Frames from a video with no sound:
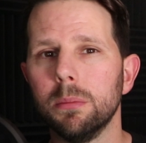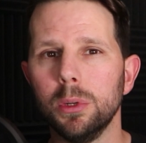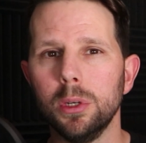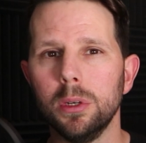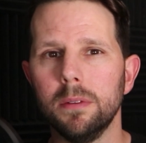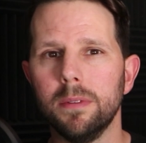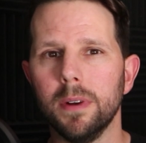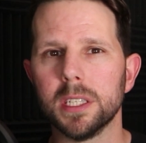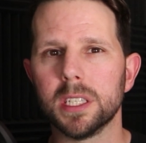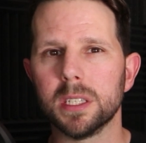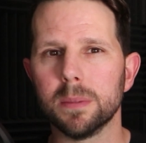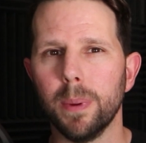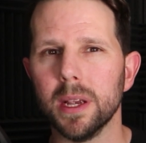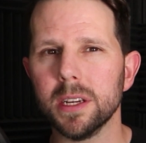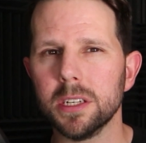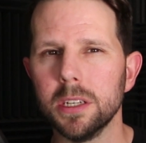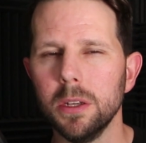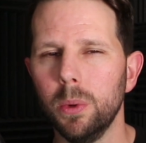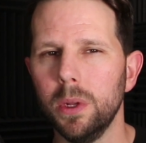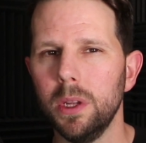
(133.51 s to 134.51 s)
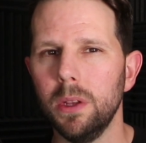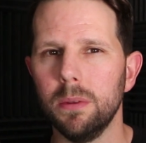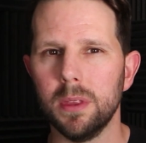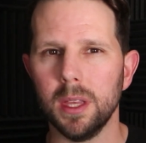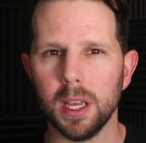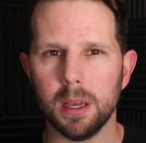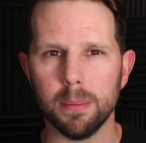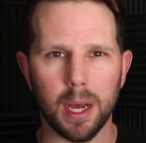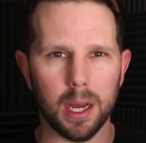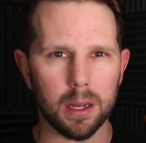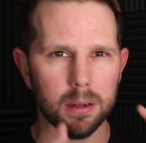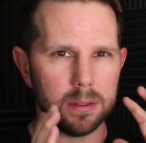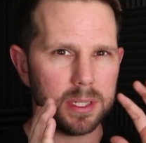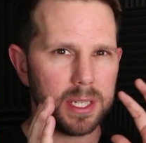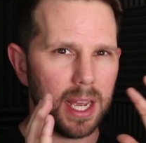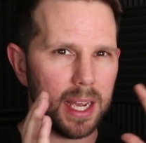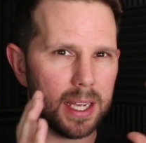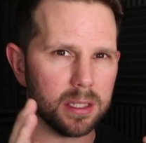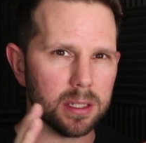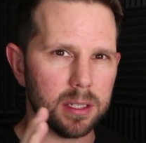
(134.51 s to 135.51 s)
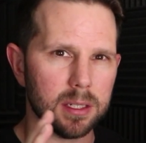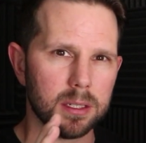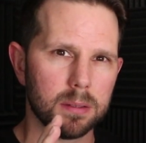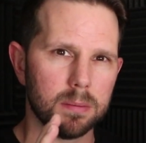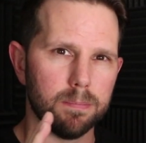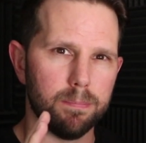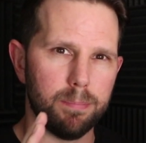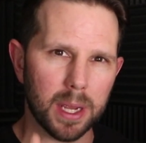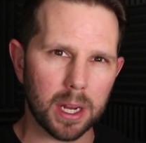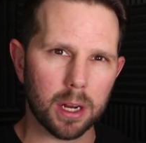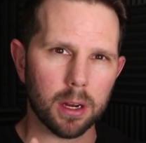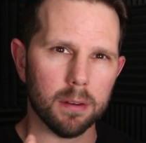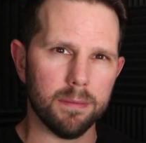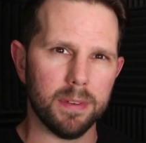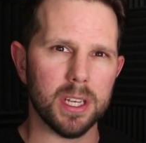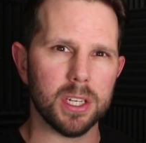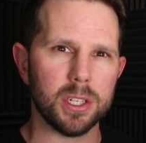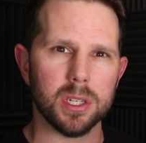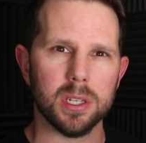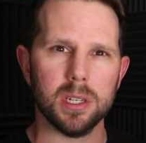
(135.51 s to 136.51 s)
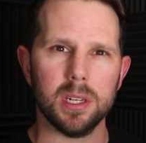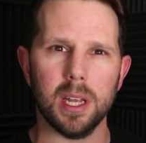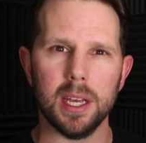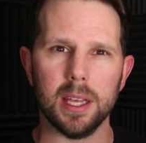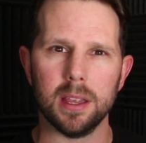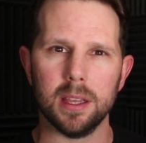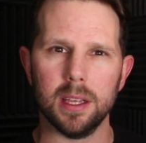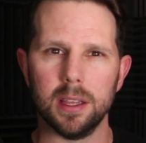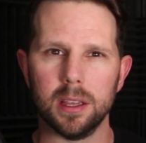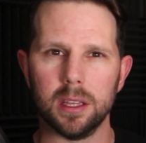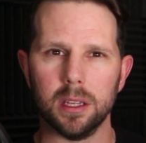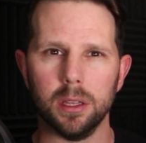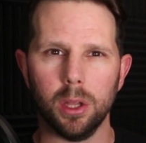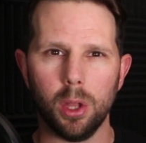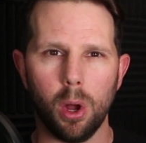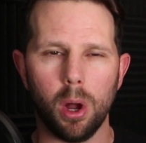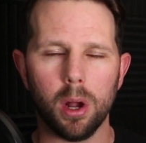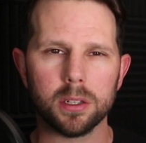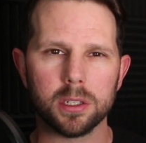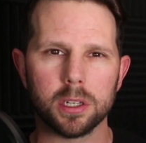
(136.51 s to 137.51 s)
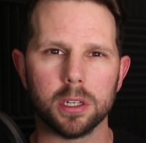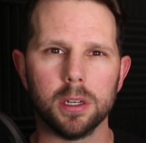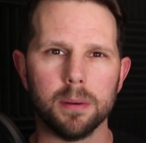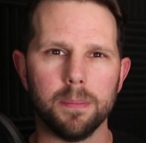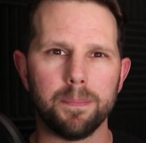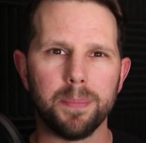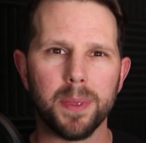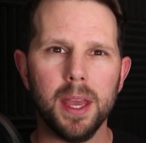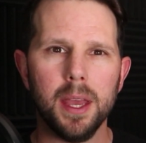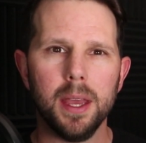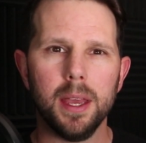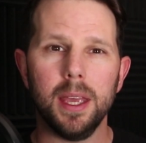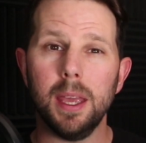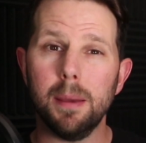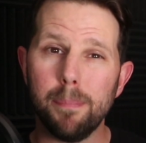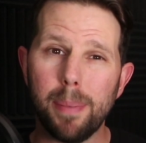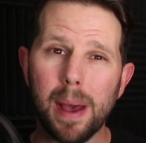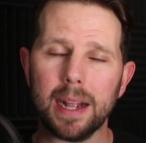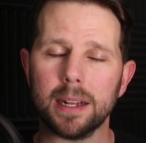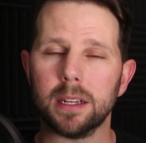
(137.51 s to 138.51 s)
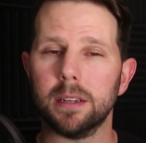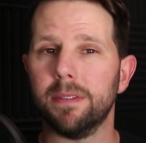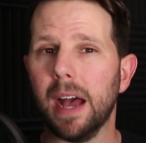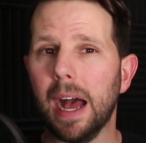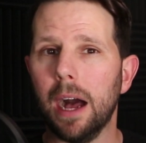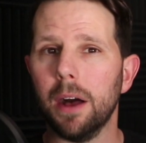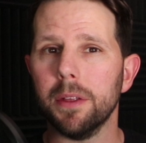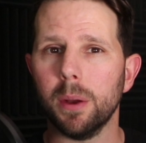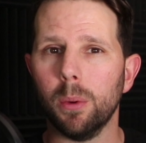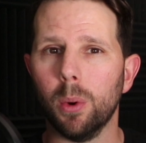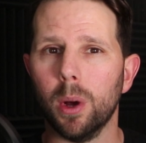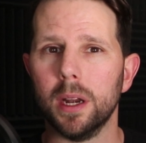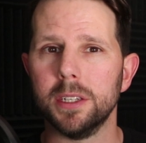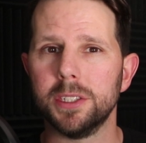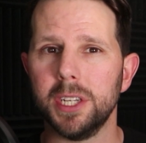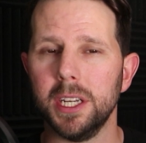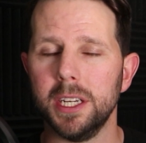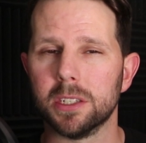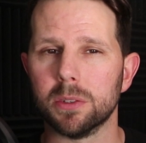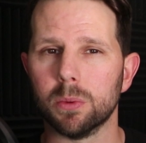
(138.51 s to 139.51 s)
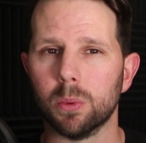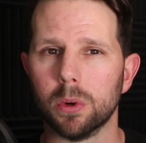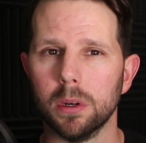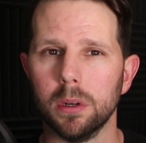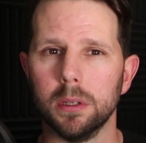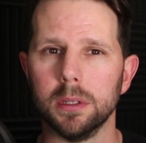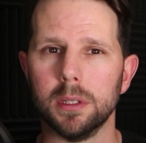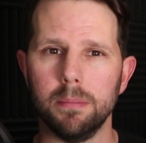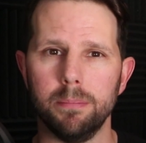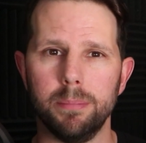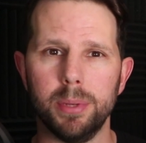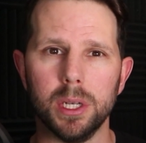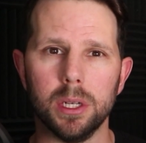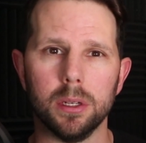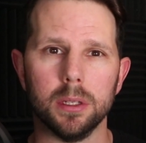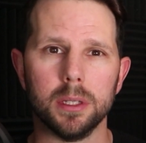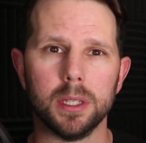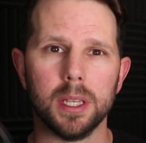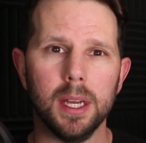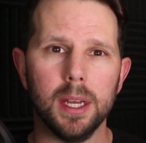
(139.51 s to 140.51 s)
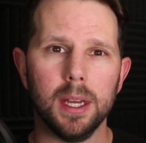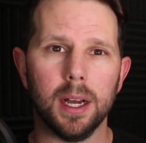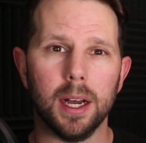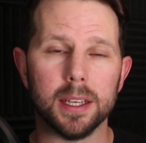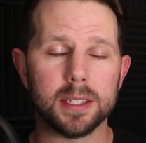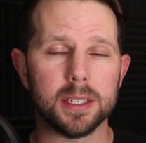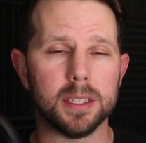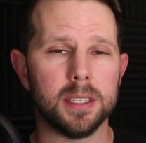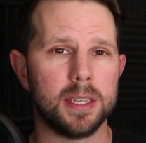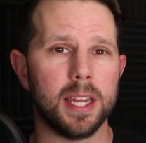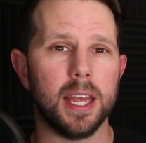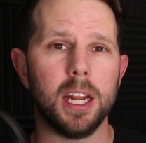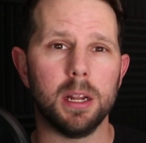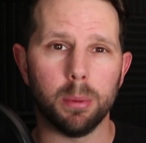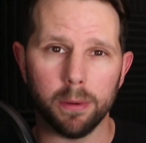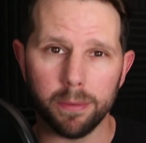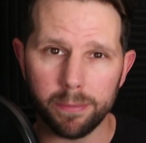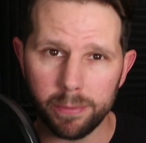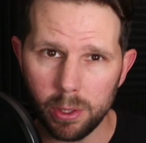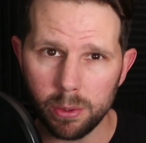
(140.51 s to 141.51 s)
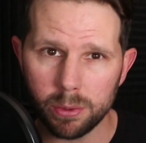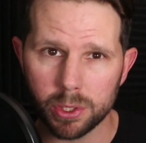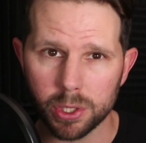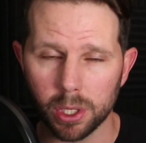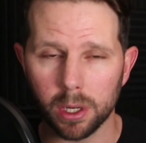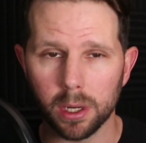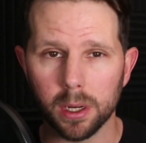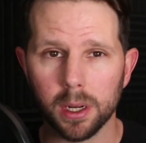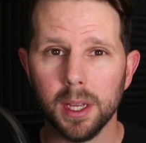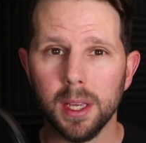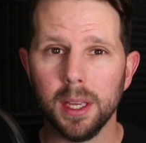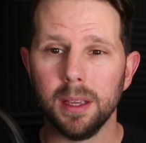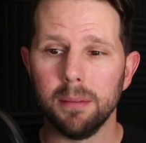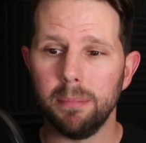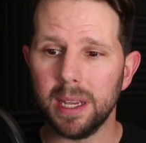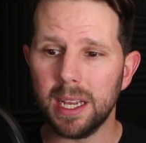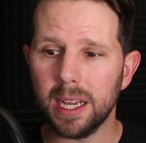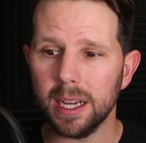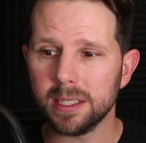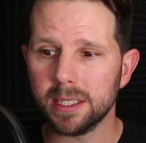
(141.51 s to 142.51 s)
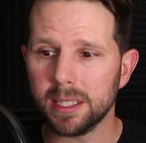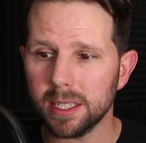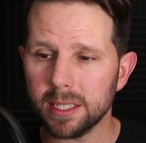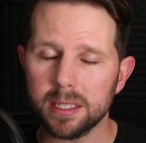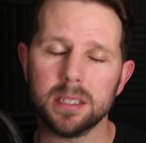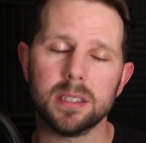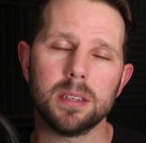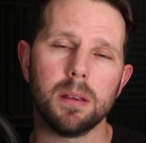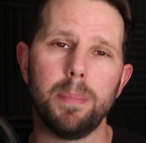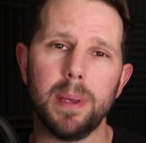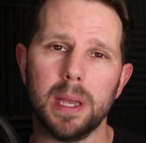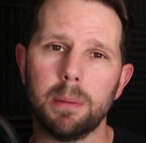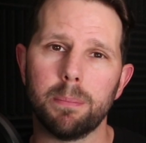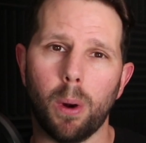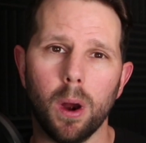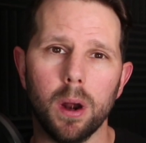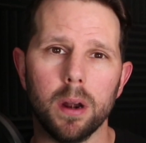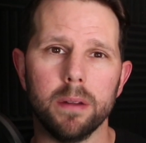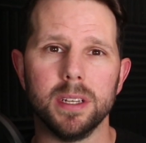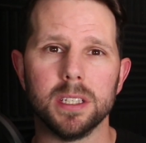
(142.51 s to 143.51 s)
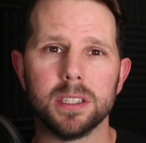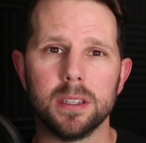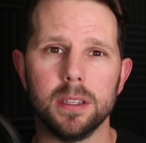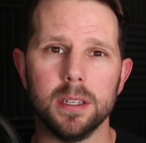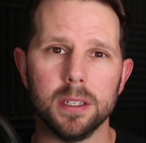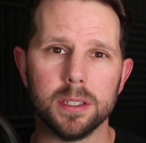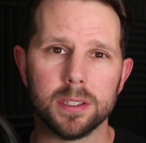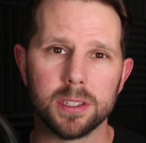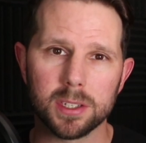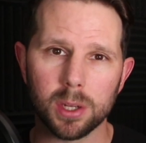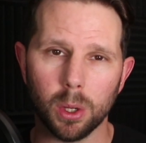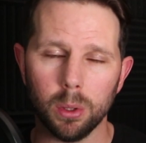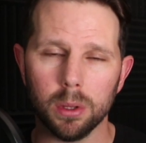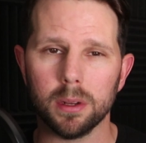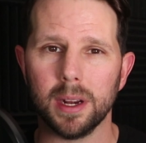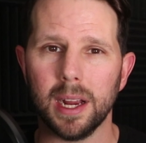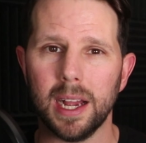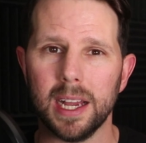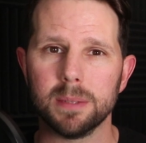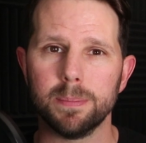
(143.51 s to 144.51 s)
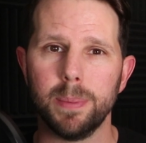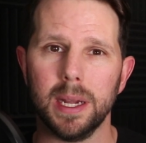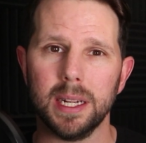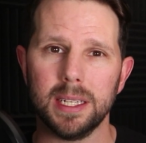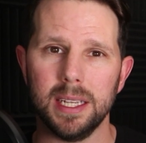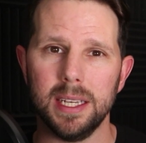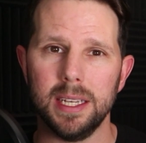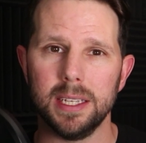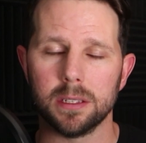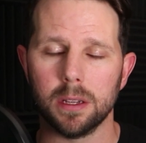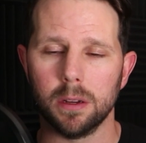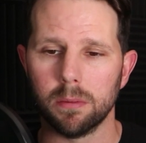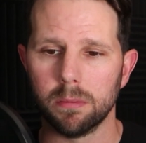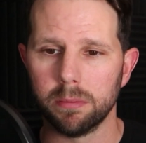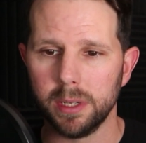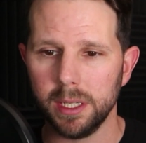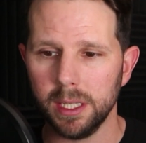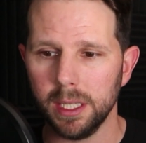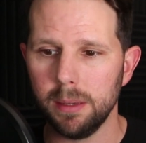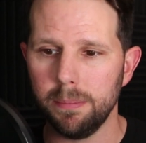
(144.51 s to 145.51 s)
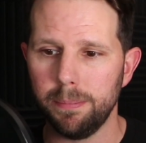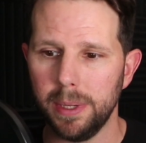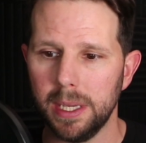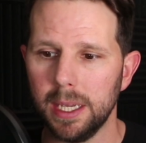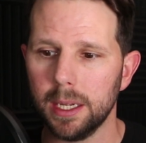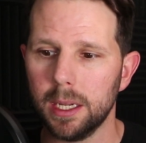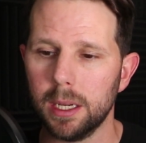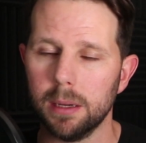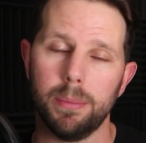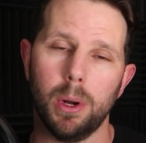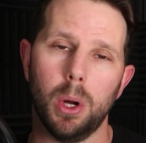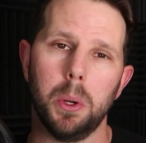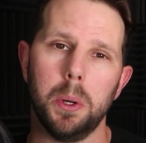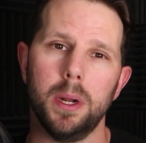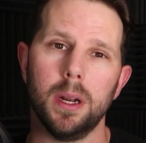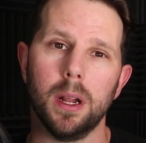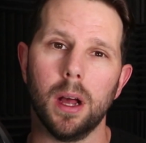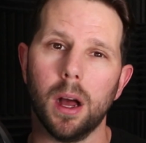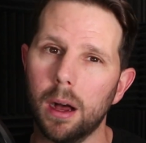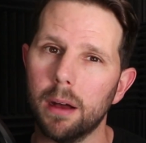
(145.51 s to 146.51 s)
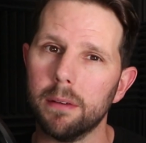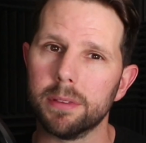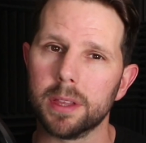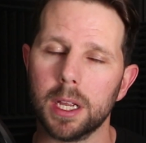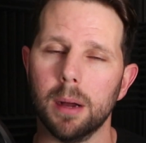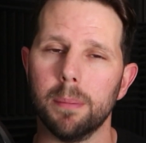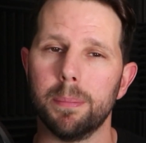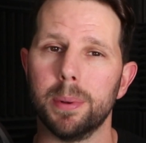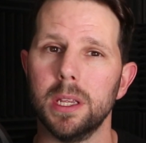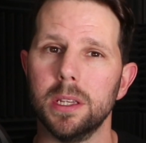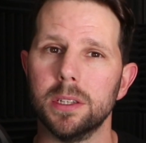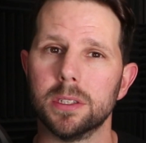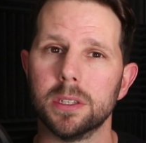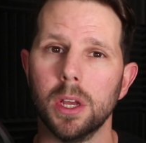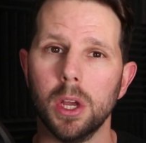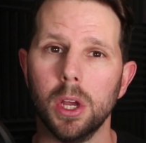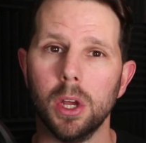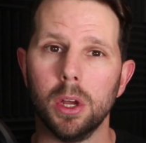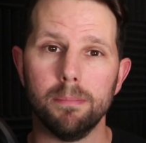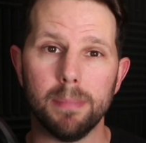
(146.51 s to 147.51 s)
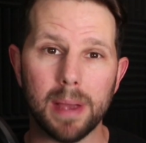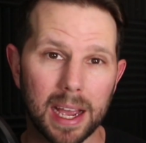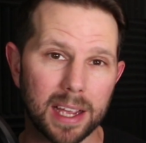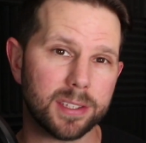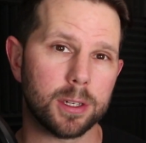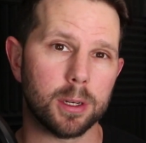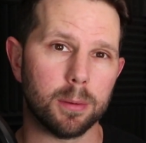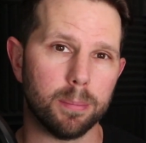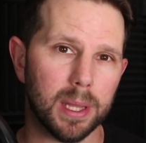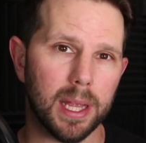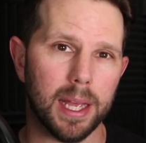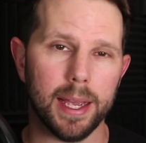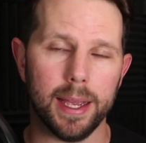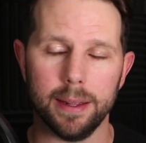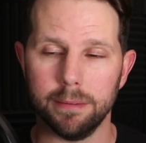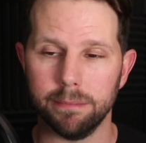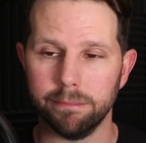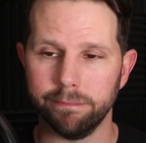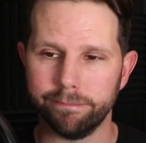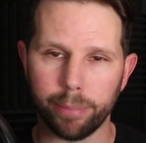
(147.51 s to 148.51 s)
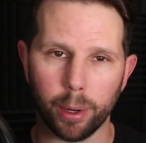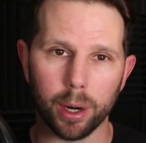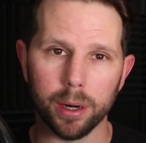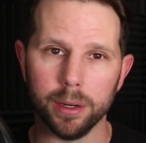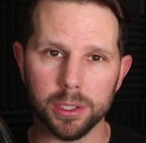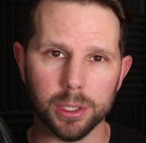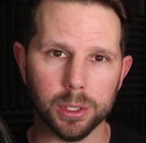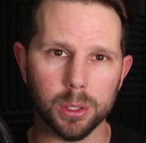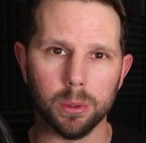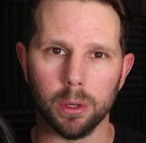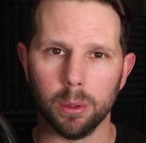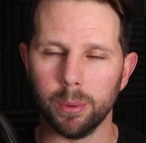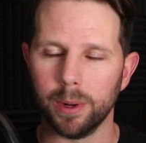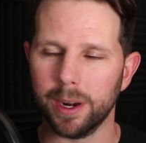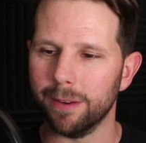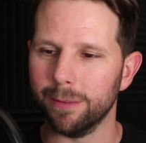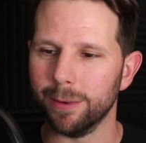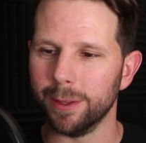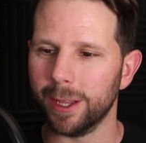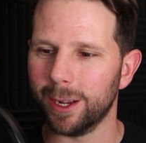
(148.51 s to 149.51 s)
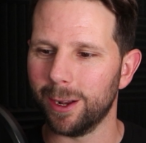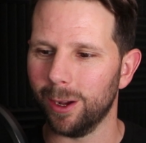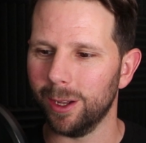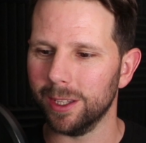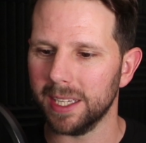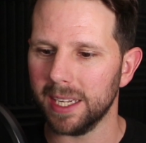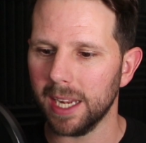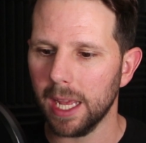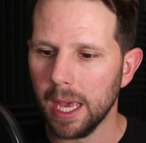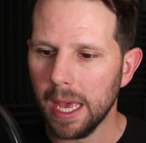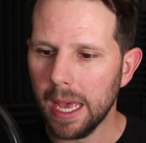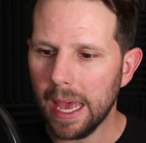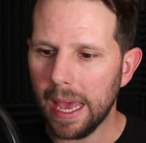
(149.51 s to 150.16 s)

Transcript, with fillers: move, especially when you think about Tesla's bigger vision and, and the long term impact of how they want to change the world and build a sustainable future, because this is a big part of it. The solar aspect is a really big component of the company's master plan, part deux, or whatever they called it.